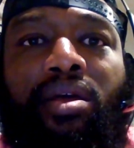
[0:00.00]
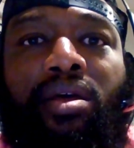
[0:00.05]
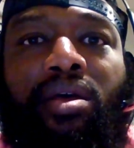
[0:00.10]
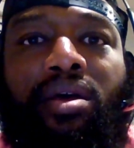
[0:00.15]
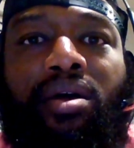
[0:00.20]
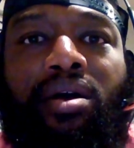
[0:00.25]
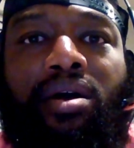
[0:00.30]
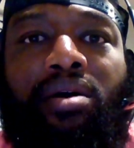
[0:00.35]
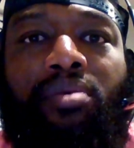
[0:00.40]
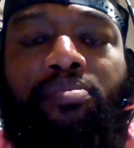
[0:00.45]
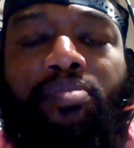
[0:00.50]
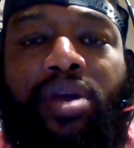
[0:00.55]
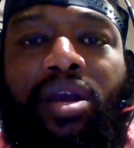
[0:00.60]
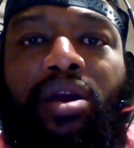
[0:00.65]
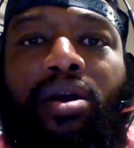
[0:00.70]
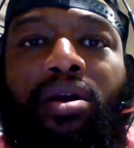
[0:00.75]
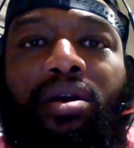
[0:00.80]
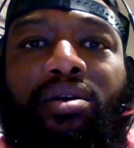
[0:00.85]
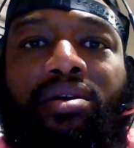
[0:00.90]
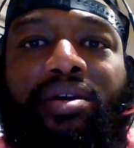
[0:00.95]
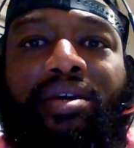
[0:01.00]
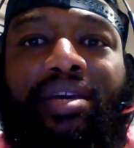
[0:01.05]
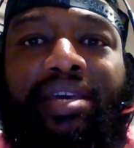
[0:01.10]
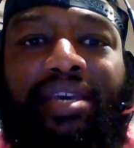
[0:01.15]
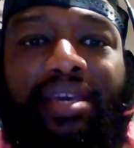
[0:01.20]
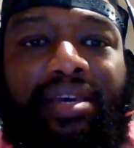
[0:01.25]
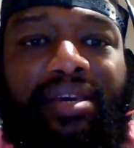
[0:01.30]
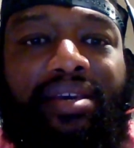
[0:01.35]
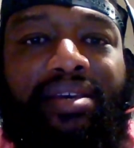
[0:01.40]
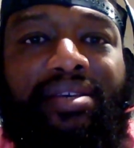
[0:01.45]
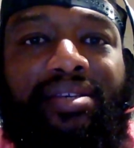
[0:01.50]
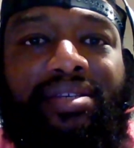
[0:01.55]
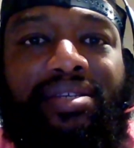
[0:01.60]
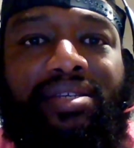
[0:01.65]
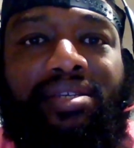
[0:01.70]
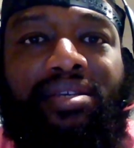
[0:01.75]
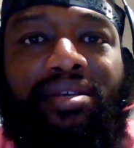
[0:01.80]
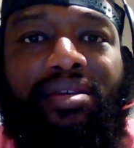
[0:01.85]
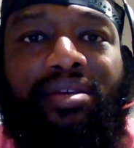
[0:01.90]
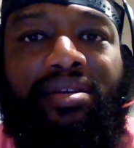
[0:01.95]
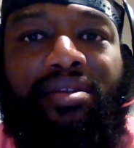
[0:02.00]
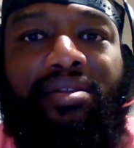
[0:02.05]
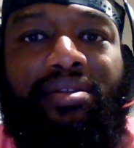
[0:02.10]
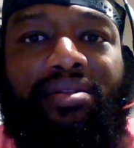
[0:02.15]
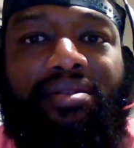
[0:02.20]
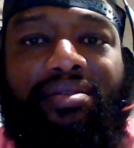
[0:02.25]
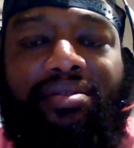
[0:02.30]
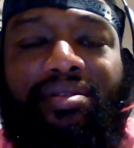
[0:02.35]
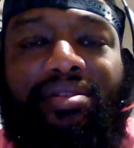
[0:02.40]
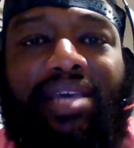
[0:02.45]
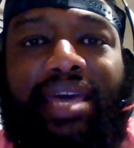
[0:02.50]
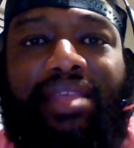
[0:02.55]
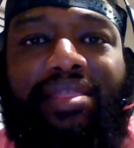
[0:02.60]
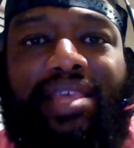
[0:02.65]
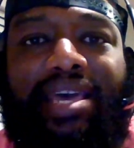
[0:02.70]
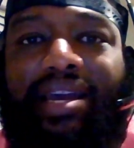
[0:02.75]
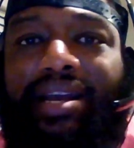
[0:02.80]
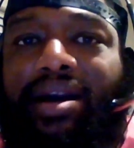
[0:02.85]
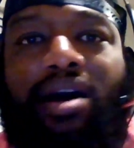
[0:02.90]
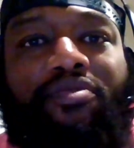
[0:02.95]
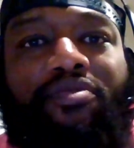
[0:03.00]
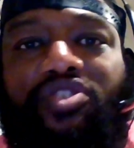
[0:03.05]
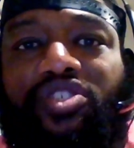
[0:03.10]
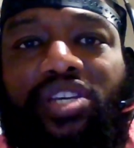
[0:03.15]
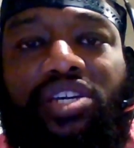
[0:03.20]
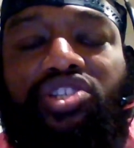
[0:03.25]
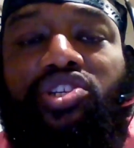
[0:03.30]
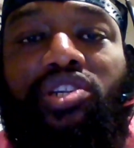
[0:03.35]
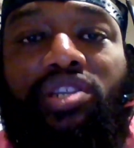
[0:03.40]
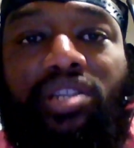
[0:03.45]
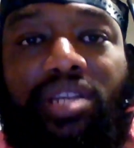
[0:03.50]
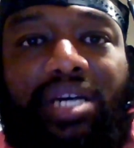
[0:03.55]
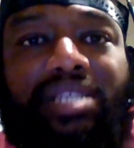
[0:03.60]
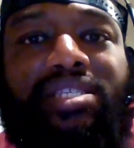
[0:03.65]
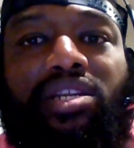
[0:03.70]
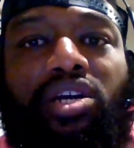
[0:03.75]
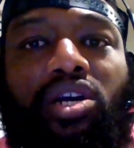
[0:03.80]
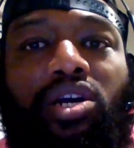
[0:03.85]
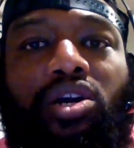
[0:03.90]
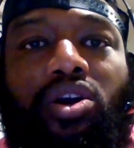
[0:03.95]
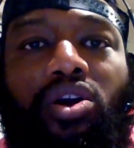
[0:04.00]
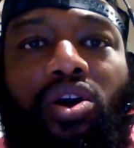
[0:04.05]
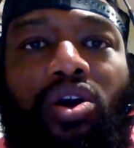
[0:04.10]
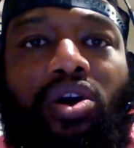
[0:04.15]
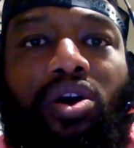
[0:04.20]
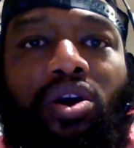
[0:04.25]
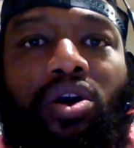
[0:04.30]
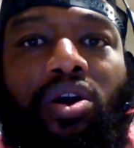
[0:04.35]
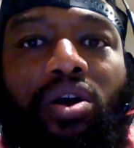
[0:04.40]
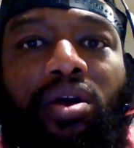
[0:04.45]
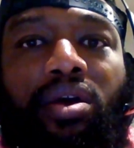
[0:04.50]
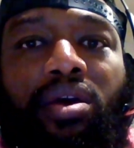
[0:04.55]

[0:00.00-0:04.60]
America is, that conversation doesn't occur.